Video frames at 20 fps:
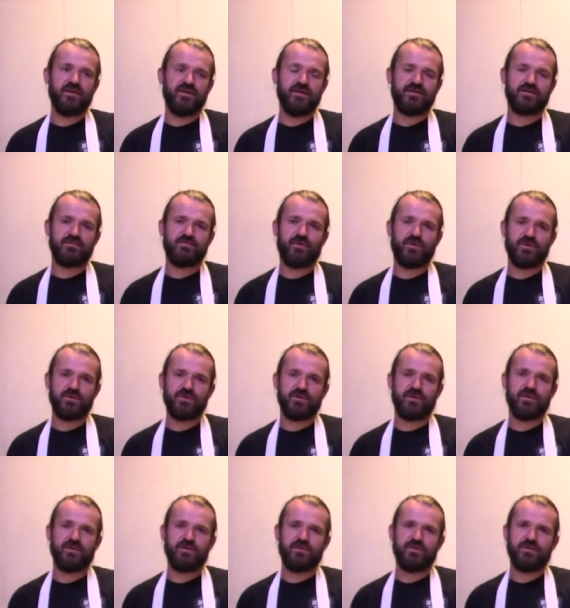It's more uh,
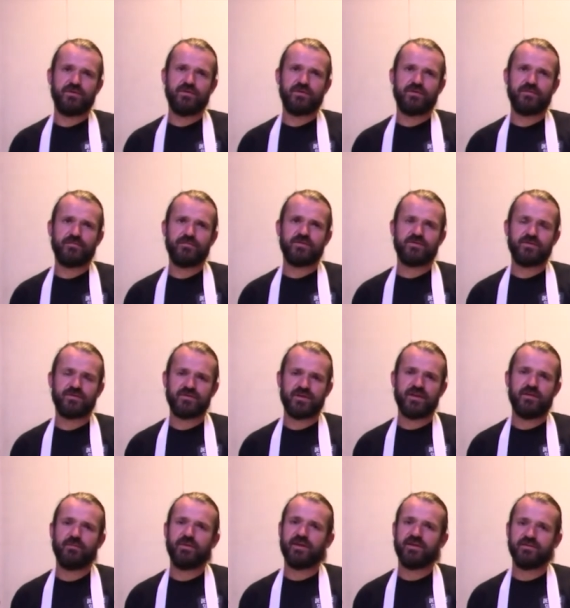the
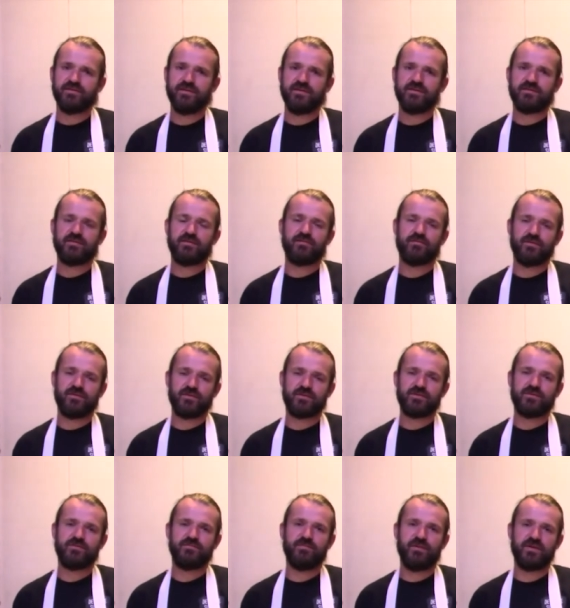sustainability, is, of course,
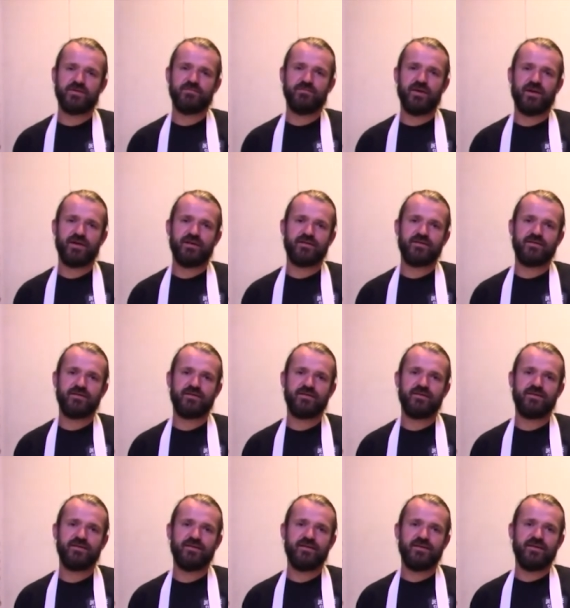is much better.
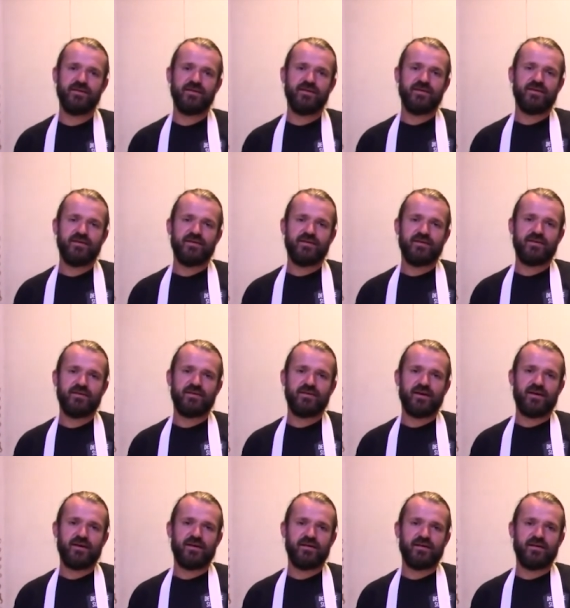And
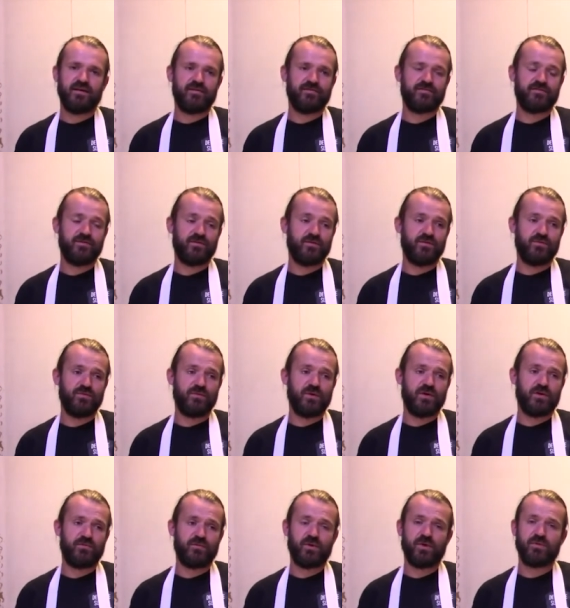I love to do
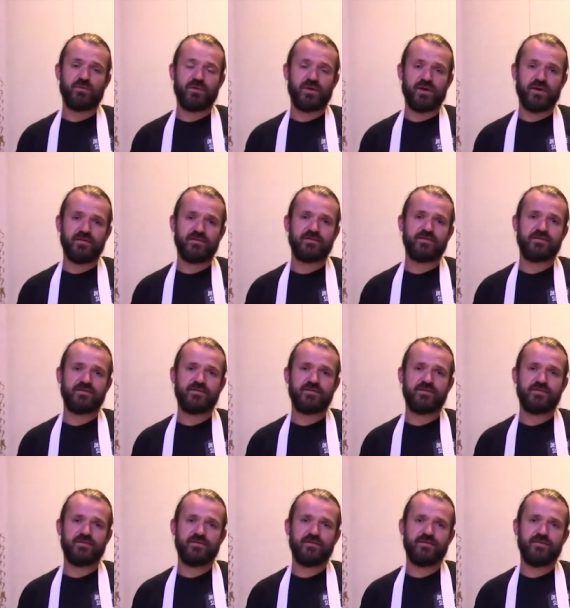uh, work with
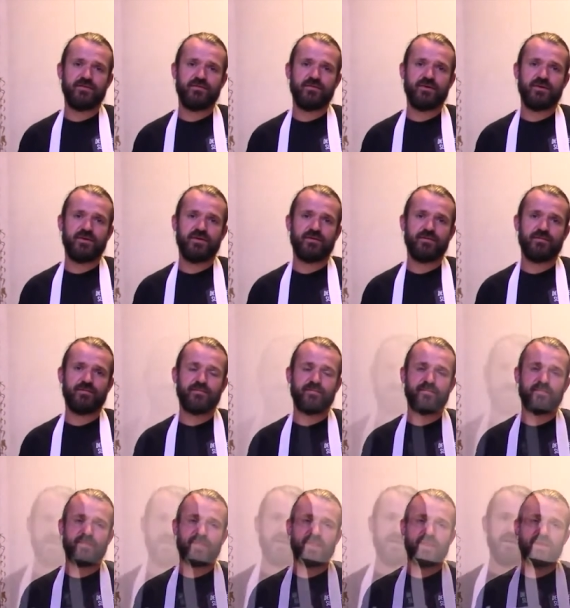hunters who,
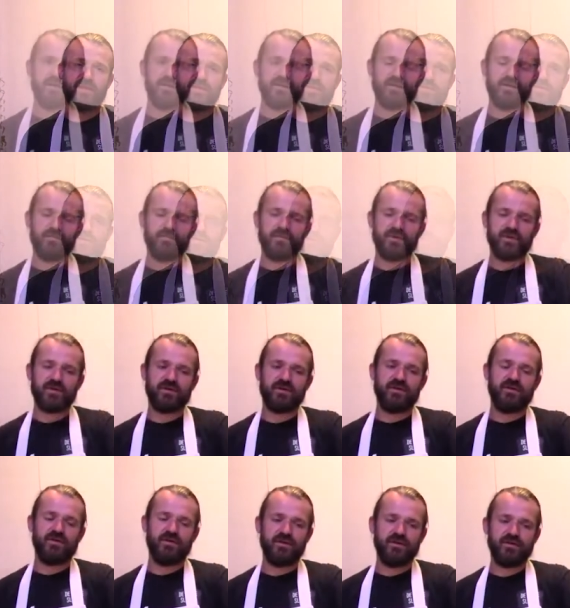yeah, because
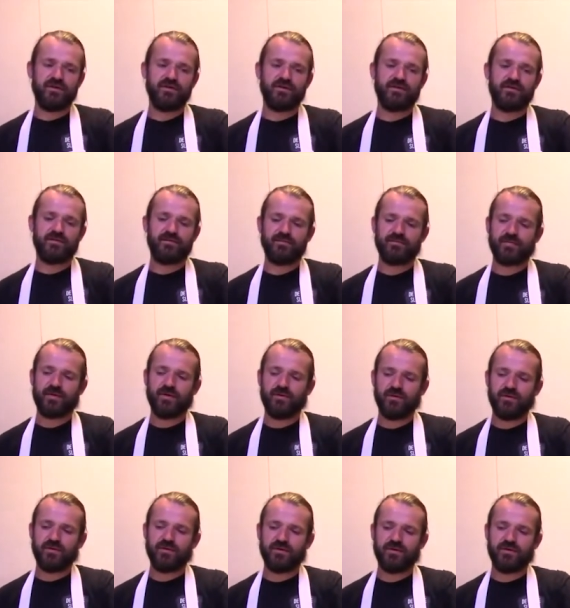eh, um,
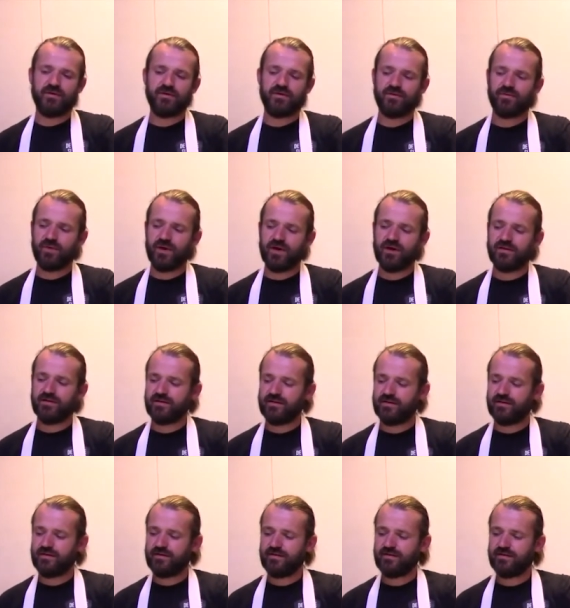the wild,
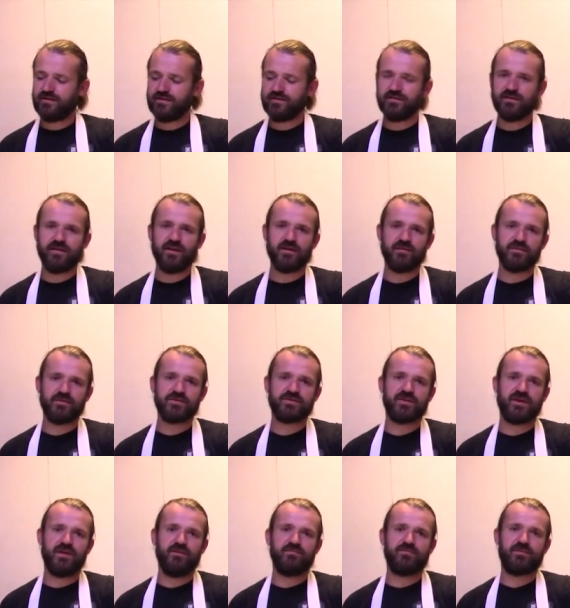the animals
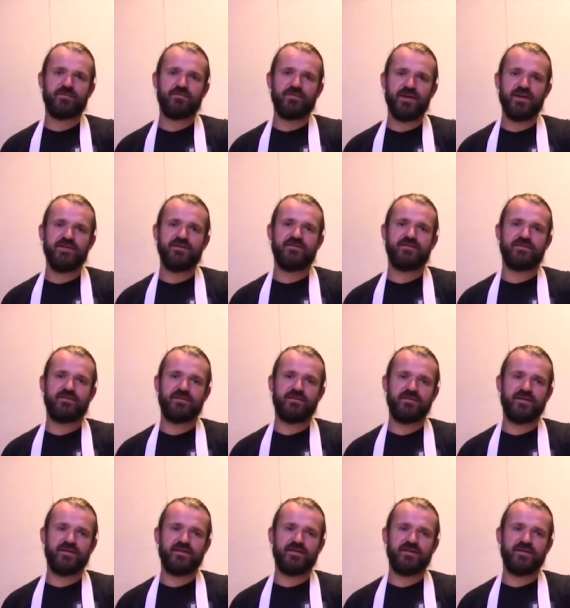came from nature.